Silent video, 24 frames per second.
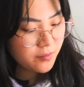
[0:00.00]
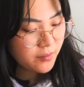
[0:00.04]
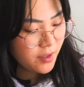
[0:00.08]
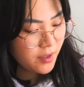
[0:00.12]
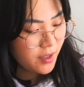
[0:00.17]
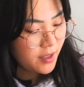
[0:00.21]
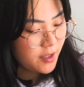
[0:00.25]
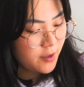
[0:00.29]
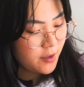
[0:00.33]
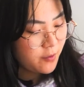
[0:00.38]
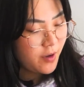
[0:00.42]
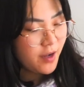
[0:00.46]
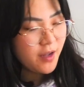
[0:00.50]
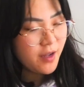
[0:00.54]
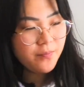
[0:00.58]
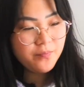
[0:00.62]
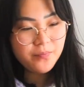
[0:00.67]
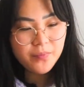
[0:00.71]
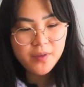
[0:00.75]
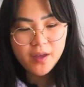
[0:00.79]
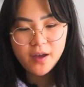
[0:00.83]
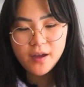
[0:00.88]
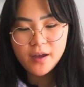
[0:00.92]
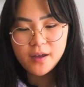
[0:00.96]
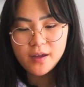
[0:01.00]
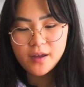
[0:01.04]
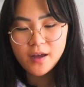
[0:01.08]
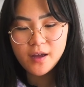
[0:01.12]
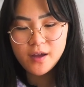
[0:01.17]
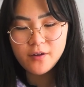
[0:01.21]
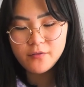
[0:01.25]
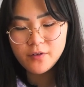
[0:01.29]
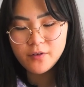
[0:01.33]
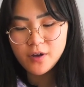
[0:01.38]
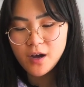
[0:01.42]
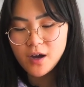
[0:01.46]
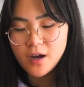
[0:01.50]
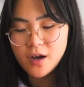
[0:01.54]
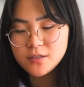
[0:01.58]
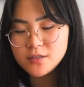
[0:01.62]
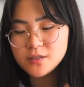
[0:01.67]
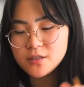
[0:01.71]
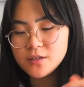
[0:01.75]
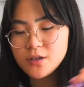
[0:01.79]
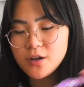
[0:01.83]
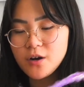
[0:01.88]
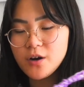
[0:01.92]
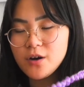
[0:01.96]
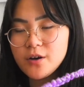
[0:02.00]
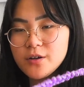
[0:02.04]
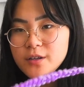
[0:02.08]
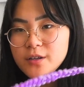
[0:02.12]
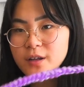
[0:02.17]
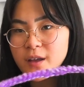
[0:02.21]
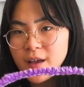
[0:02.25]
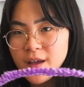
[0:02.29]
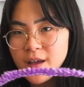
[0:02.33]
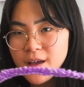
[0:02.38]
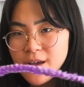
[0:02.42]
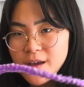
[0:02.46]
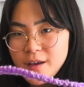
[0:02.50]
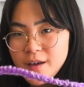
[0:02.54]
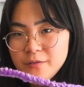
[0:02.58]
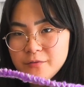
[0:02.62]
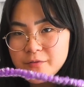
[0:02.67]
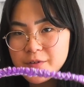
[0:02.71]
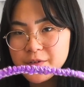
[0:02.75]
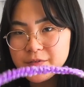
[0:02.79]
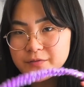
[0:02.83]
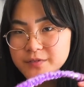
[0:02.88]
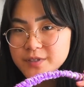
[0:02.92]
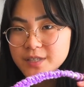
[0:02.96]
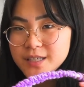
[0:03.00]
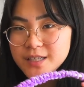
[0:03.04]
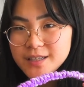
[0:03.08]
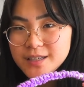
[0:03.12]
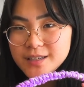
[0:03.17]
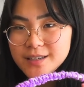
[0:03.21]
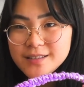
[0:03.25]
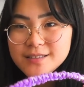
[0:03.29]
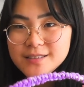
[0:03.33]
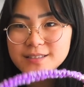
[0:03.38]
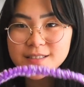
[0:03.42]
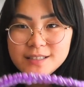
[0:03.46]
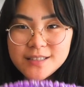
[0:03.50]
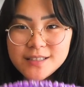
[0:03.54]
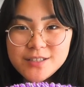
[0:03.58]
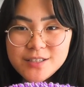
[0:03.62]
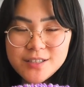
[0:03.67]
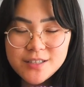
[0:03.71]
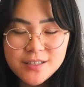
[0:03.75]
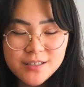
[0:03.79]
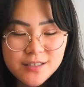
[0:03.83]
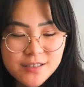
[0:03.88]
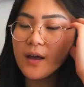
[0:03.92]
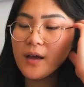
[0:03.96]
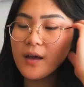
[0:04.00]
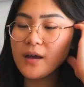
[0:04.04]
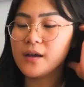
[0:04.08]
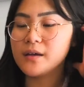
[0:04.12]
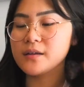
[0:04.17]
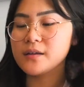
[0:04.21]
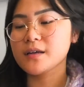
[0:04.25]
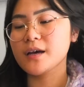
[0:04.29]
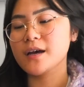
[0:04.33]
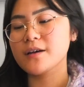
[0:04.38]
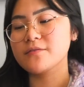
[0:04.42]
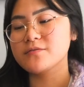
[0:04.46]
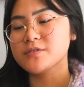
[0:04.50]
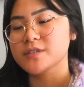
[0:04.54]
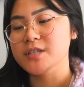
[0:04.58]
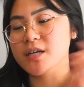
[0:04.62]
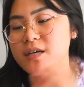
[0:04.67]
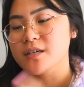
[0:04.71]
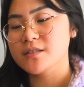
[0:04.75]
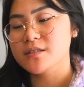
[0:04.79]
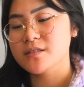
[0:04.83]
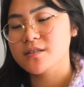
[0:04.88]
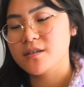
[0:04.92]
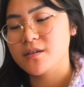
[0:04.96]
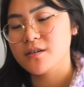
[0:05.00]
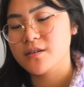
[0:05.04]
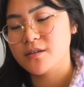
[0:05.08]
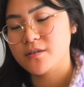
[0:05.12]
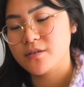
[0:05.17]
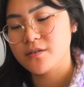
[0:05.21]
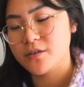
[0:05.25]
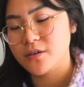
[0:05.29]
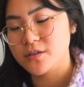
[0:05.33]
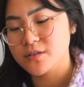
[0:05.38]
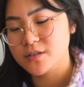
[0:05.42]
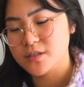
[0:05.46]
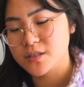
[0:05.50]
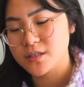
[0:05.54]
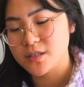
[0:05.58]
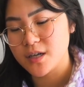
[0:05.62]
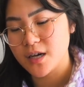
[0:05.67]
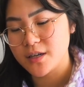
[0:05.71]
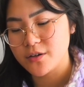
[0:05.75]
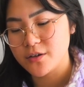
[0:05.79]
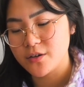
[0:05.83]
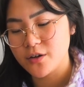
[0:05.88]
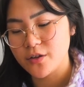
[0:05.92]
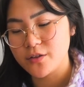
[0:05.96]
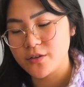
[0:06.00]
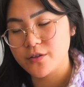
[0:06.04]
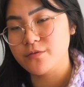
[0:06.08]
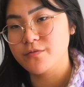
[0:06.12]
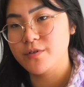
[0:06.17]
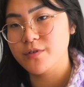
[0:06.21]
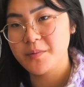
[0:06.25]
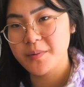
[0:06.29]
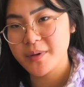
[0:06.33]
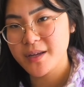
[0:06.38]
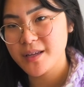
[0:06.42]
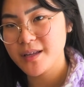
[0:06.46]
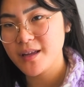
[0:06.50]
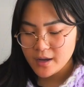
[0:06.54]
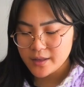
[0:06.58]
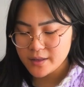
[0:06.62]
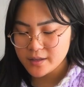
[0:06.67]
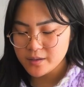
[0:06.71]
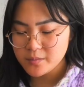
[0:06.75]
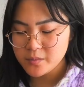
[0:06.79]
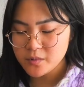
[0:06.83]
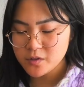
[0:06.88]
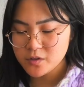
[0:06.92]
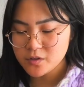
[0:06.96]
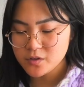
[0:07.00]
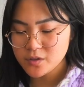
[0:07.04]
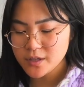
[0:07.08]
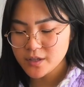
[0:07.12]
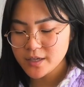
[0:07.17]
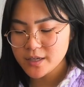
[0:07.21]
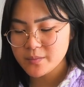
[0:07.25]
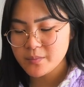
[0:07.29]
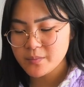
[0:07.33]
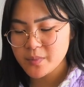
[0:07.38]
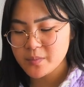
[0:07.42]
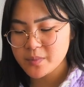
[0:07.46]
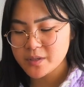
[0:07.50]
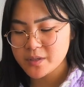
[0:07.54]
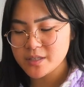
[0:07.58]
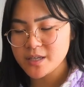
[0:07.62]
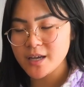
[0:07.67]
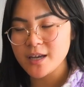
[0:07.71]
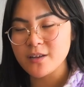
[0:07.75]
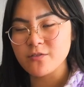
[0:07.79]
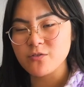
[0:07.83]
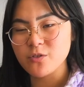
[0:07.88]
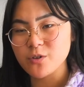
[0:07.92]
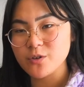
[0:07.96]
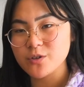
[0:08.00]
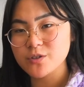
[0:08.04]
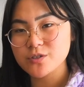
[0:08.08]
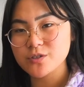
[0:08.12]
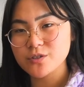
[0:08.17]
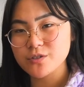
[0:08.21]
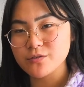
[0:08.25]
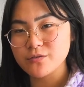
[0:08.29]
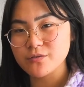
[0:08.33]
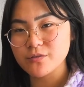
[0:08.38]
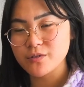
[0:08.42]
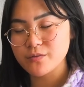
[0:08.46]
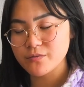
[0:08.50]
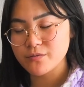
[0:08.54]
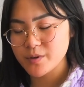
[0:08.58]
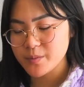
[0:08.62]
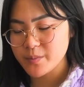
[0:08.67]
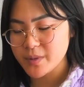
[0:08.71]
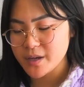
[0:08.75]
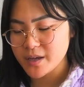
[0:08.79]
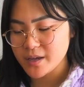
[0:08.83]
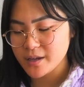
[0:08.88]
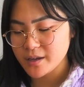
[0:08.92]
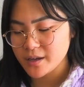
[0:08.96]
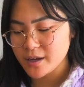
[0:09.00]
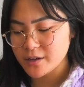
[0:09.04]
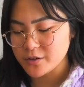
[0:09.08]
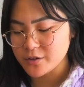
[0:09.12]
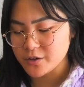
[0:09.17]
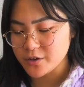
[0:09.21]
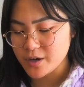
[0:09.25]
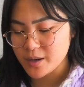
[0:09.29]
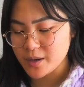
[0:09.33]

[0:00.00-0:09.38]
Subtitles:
Anyway, I have casted on 50 stitches and I've just gotten started on the ribbing. I think I'm gonna do like maybe 10 rows of ribbing. I don't know.